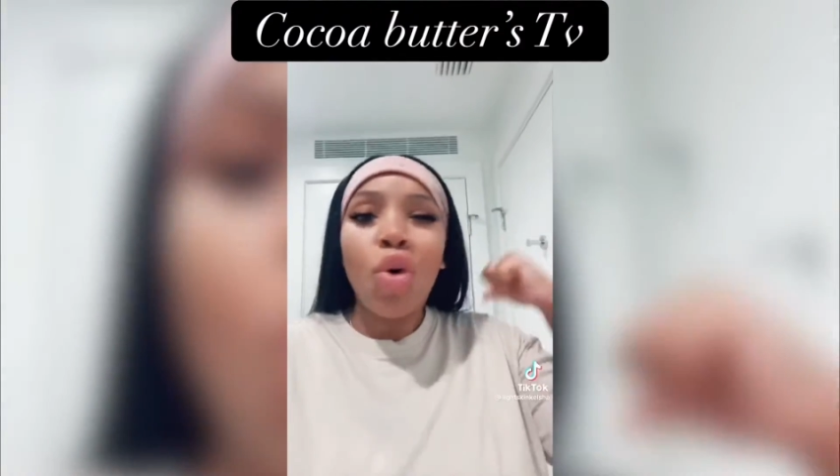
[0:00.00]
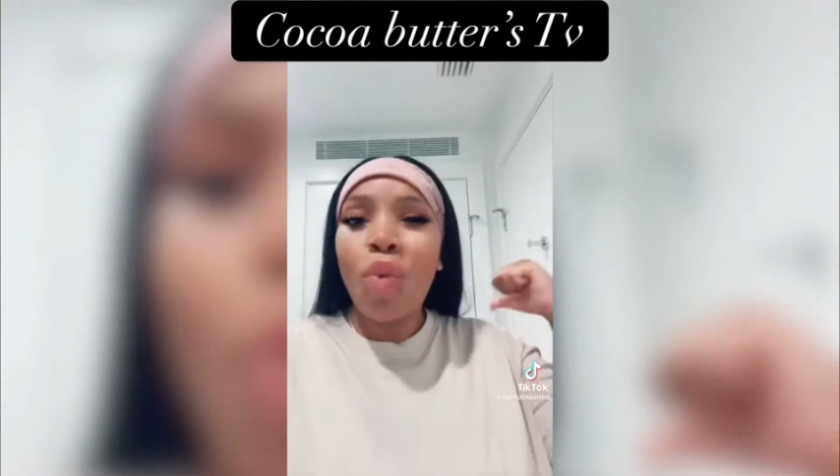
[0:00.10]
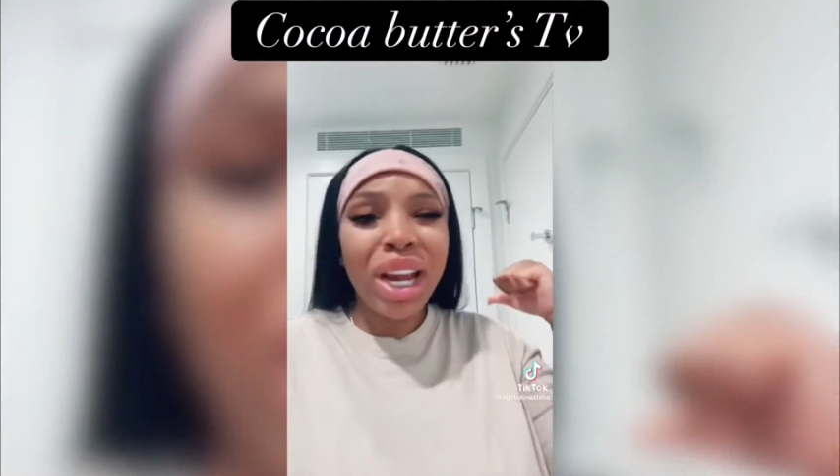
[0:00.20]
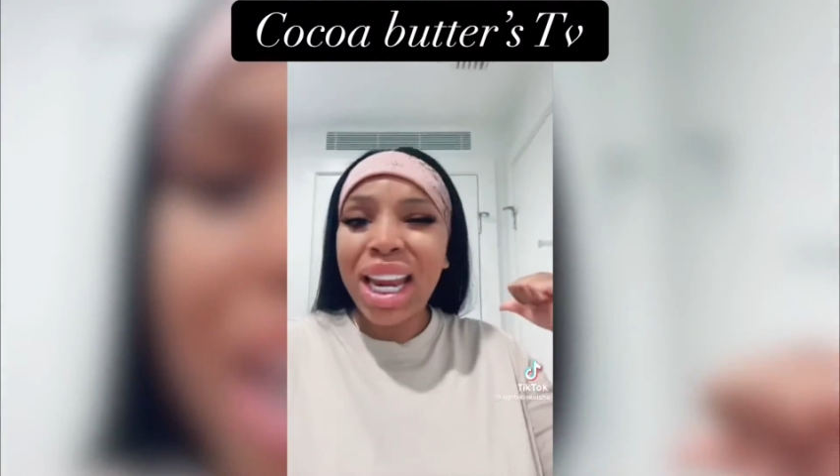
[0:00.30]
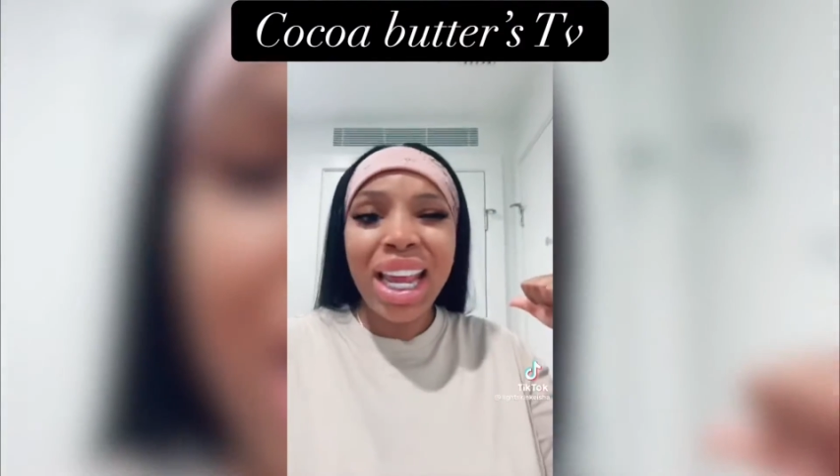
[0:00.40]

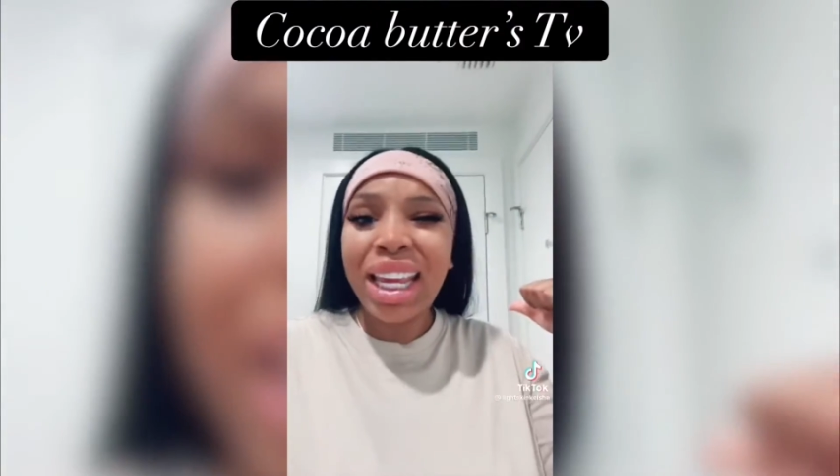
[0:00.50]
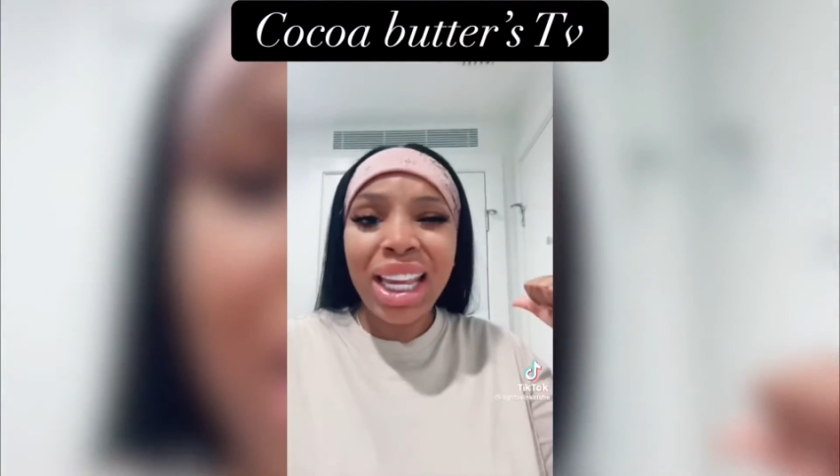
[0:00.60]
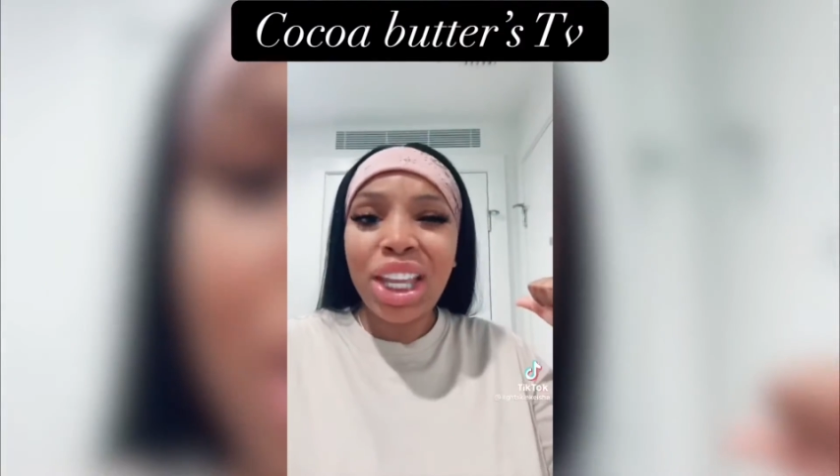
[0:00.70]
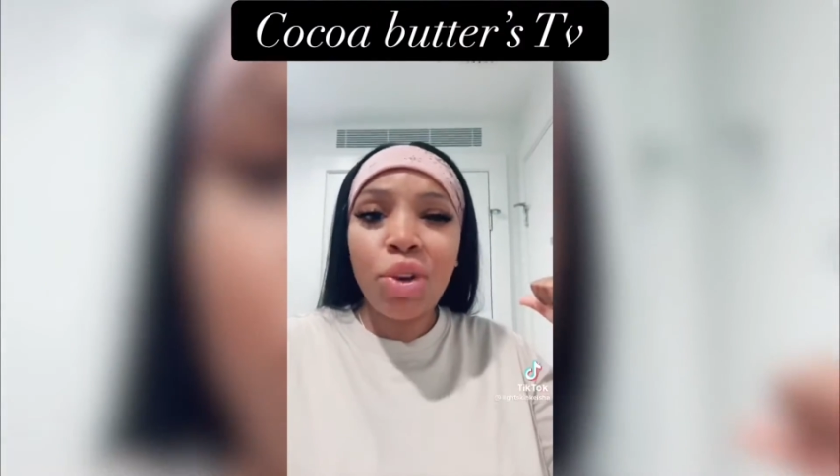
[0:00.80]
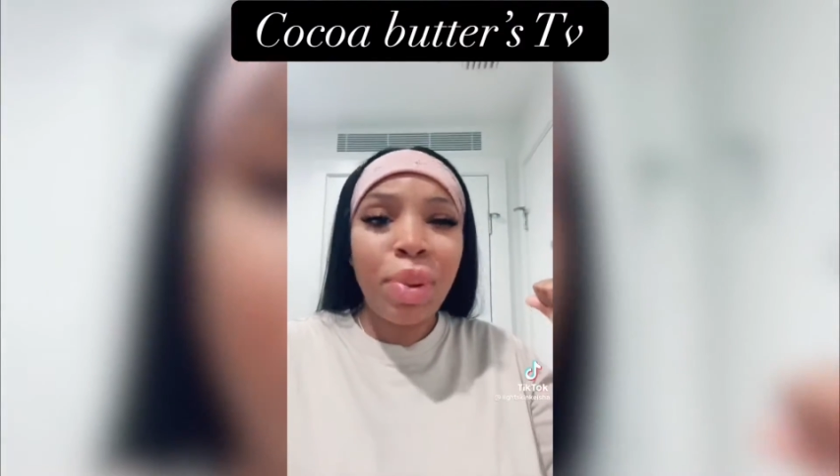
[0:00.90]
When did
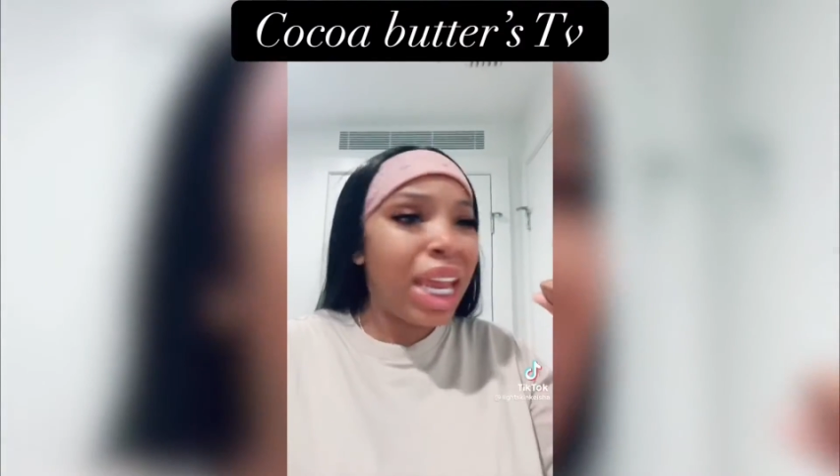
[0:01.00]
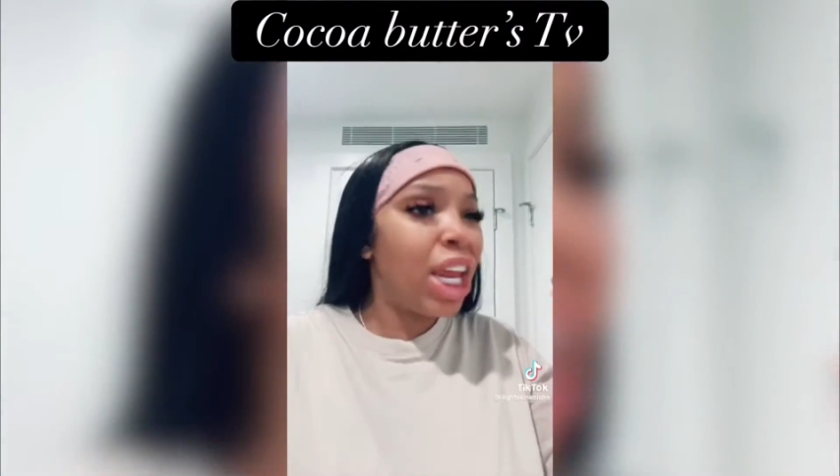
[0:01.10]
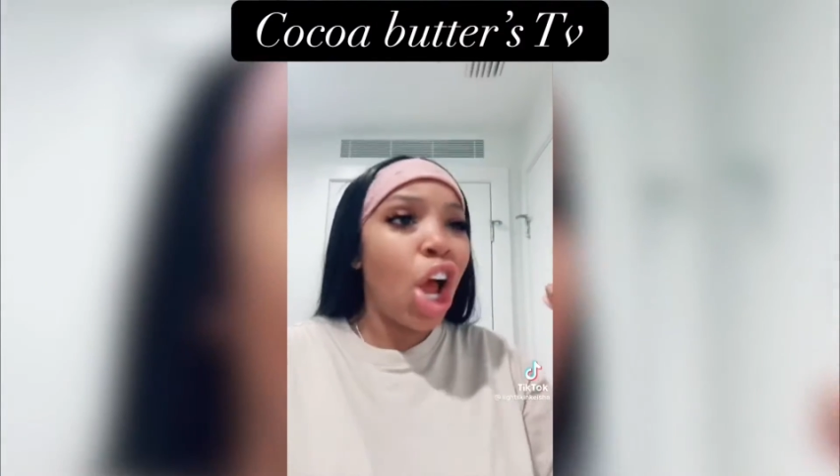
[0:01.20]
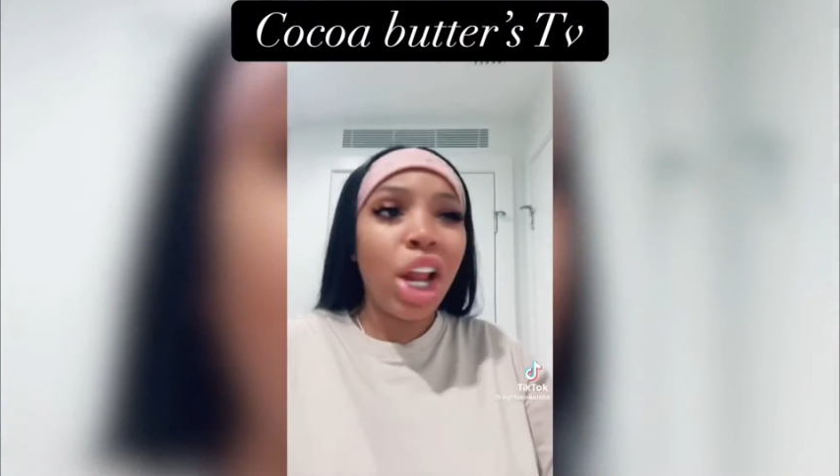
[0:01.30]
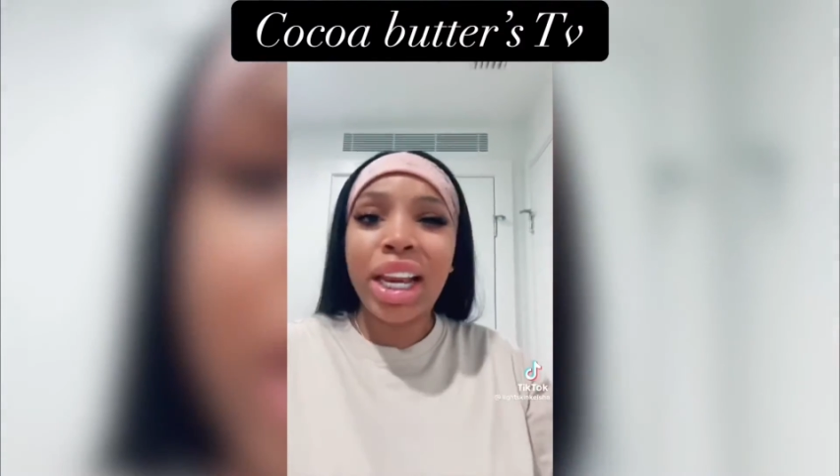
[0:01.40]
it get to
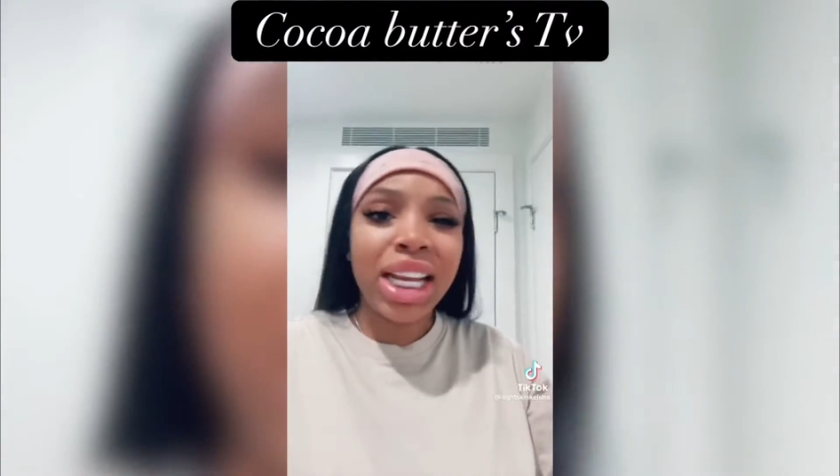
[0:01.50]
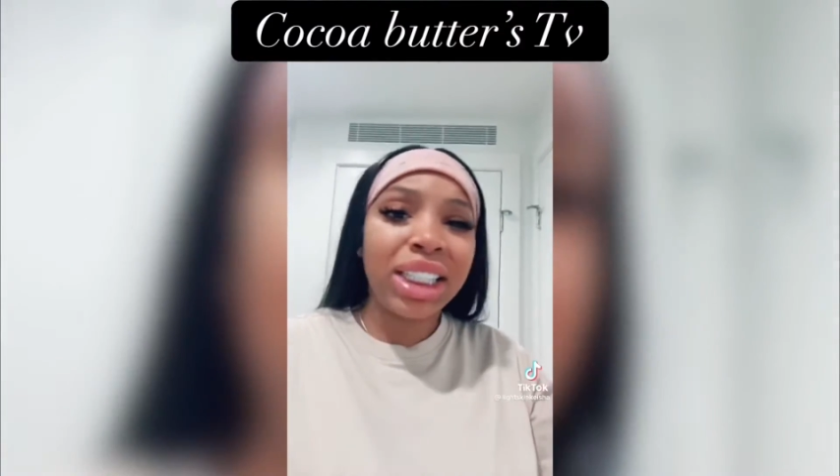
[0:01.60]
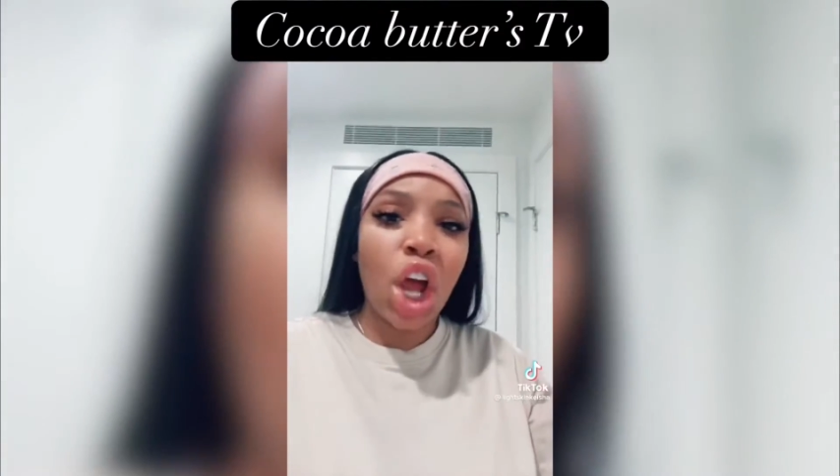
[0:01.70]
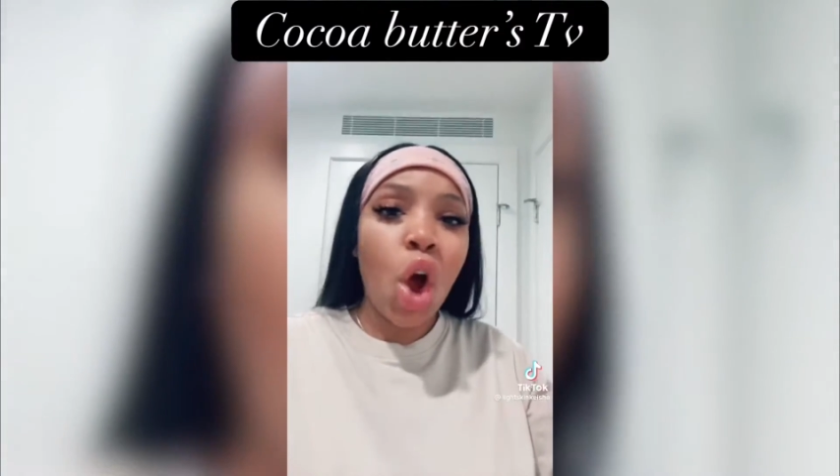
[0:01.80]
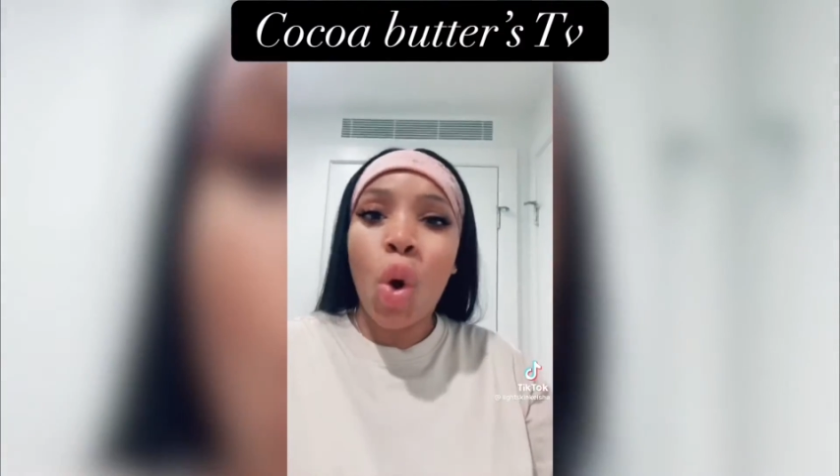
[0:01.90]
being all of
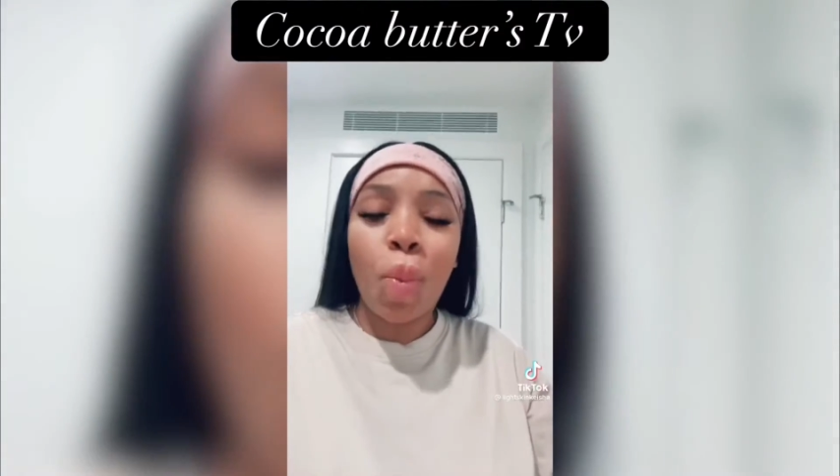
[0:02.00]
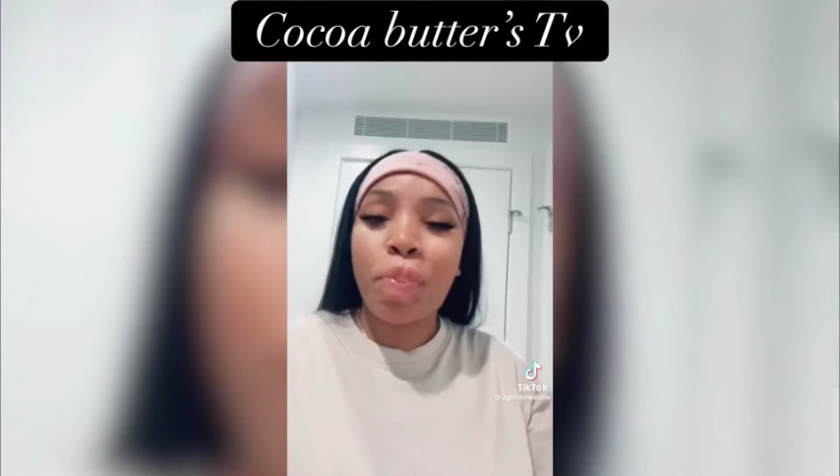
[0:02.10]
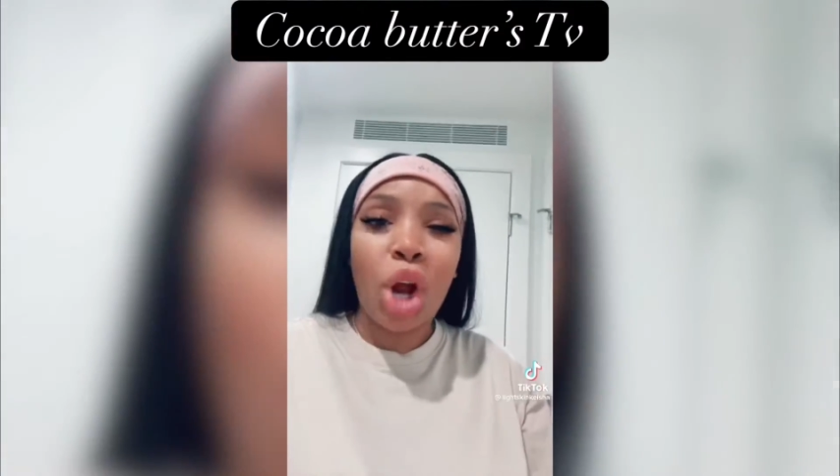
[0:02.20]
this, oh,